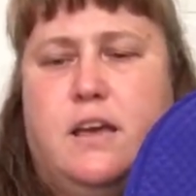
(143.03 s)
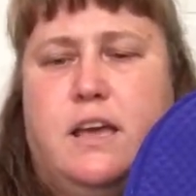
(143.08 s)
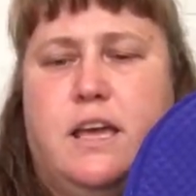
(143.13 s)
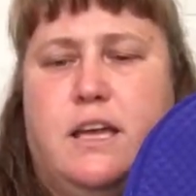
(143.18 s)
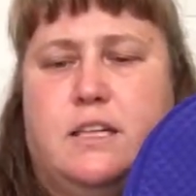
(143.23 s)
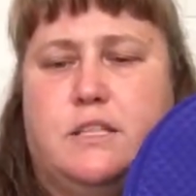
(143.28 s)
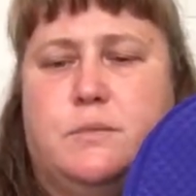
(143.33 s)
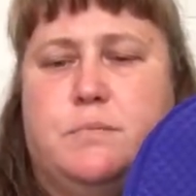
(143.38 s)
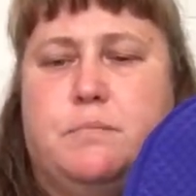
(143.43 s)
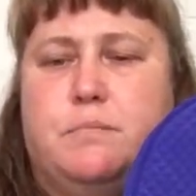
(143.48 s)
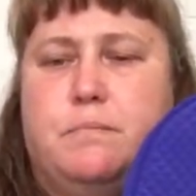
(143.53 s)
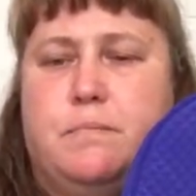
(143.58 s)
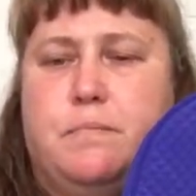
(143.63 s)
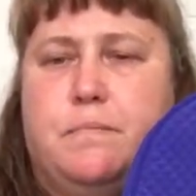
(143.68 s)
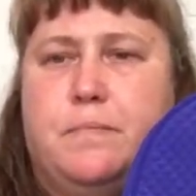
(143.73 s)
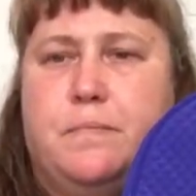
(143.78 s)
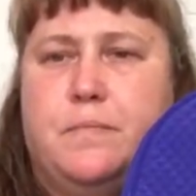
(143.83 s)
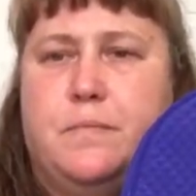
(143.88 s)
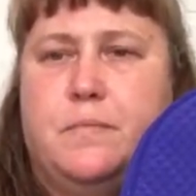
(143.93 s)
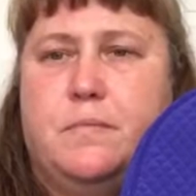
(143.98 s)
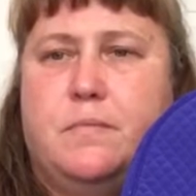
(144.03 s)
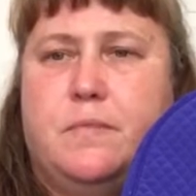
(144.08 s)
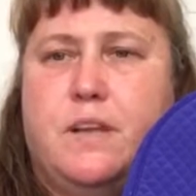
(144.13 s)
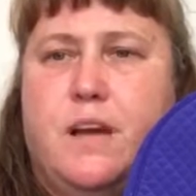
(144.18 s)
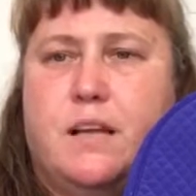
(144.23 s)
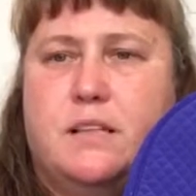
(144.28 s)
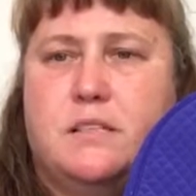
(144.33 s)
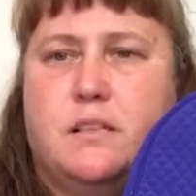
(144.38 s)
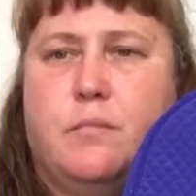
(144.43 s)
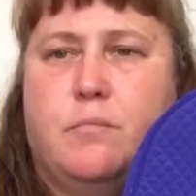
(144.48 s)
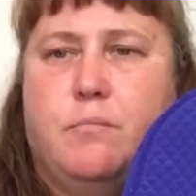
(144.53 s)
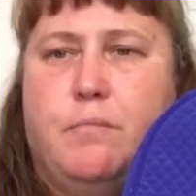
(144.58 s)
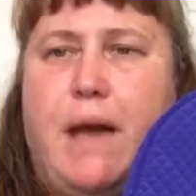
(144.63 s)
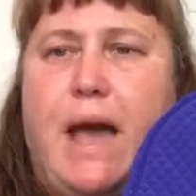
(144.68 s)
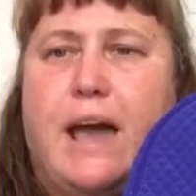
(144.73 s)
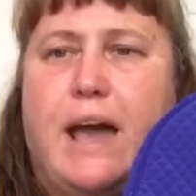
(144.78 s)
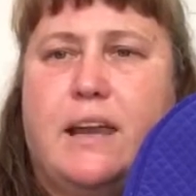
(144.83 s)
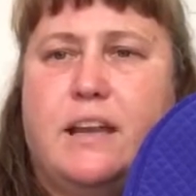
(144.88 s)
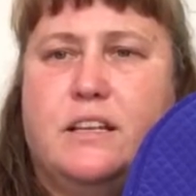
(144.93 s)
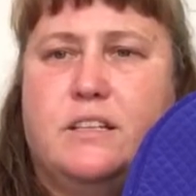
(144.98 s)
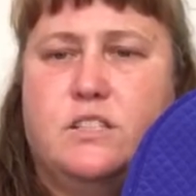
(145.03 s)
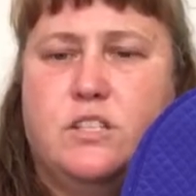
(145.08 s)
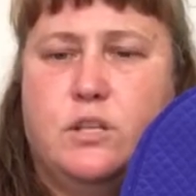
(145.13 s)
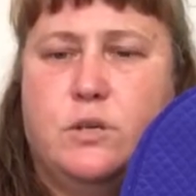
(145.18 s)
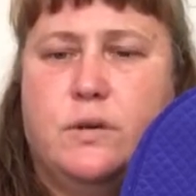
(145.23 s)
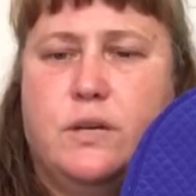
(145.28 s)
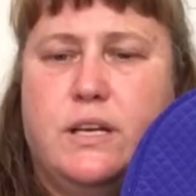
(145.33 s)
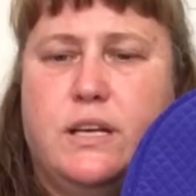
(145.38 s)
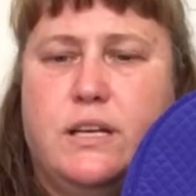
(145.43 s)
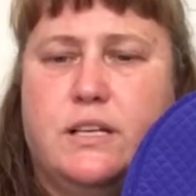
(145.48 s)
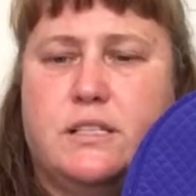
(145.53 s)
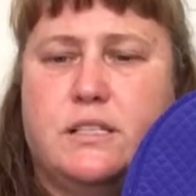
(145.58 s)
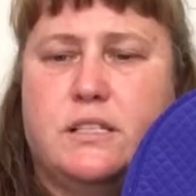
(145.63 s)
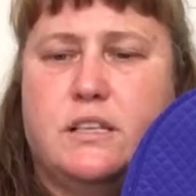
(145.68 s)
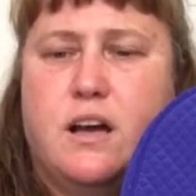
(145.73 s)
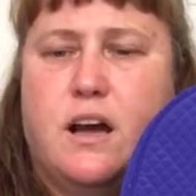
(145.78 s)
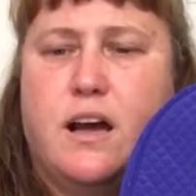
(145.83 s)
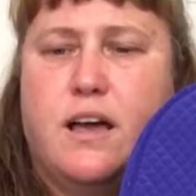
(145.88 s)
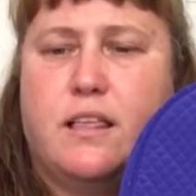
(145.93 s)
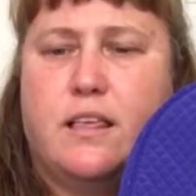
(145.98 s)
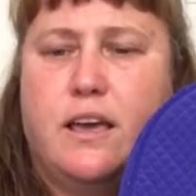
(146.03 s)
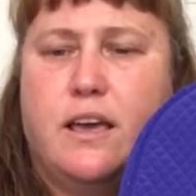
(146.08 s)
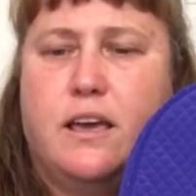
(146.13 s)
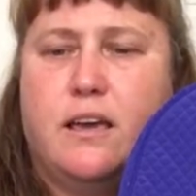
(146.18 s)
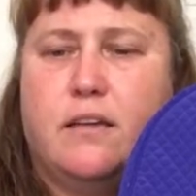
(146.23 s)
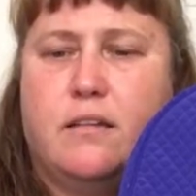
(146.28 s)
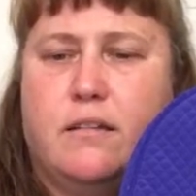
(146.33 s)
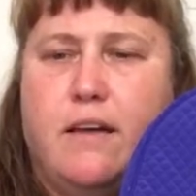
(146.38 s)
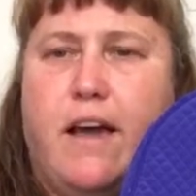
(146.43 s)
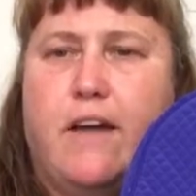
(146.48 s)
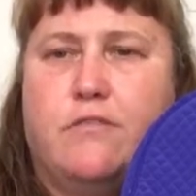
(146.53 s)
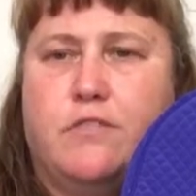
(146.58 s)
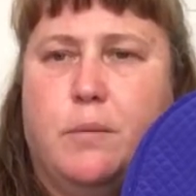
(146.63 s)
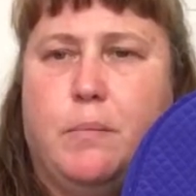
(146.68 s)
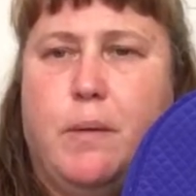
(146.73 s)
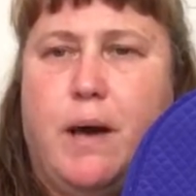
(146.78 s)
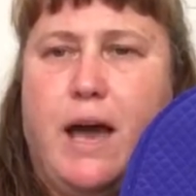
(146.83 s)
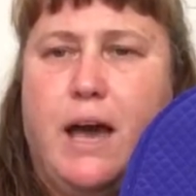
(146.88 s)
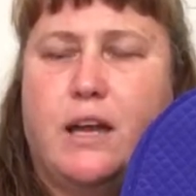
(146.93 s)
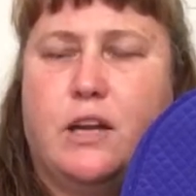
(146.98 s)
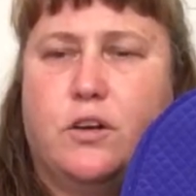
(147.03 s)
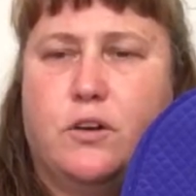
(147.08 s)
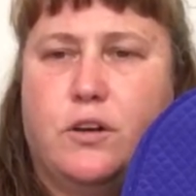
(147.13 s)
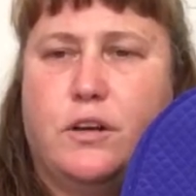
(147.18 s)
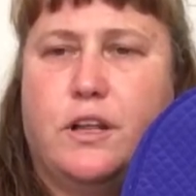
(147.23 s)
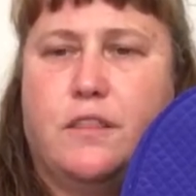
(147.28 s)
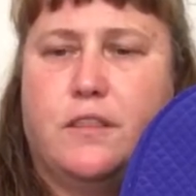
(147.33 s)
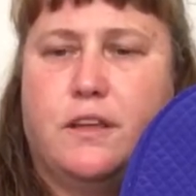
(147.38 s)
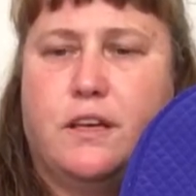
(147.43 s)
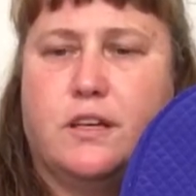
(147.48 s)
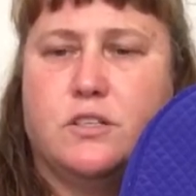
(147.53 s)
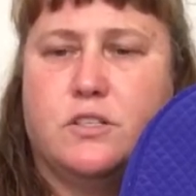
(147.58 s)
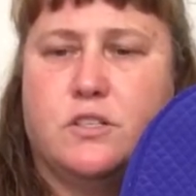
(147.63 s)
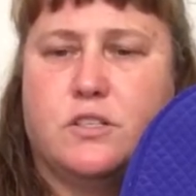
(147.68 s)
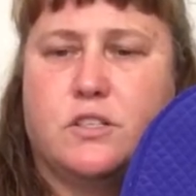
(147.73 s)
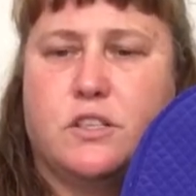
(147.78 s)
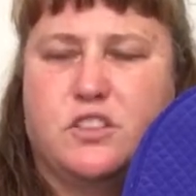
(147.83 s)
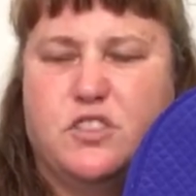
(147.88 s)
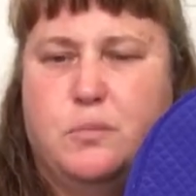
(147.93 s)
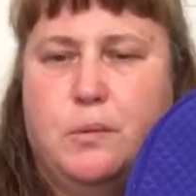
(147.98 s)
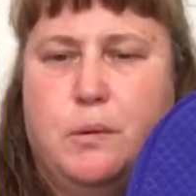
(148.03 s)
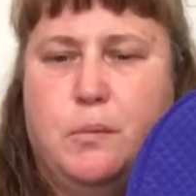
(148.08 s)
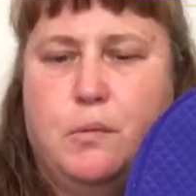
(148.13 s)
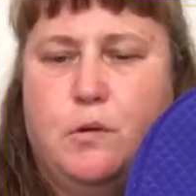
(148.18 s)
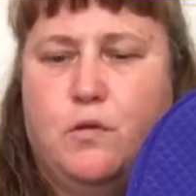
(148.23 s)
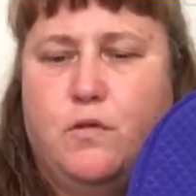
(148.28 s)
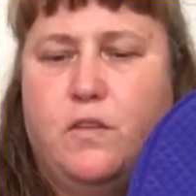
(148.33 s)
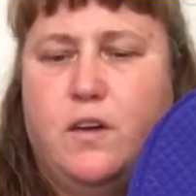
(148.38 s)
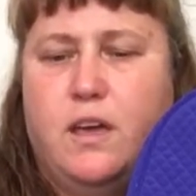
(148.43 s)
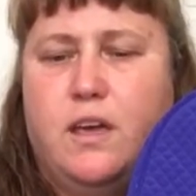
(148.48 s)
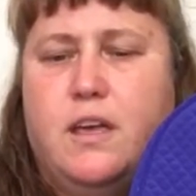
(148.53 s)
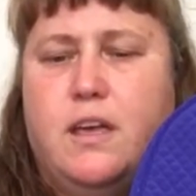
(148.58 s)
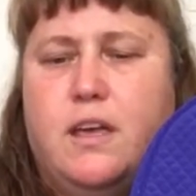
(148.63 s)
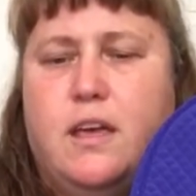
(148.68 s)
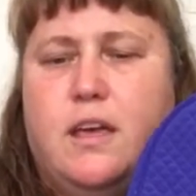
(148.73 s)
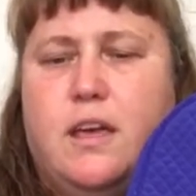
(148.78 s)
It's got some padding to it. It's not like hefty padding or anything, it's just a little bit poofy.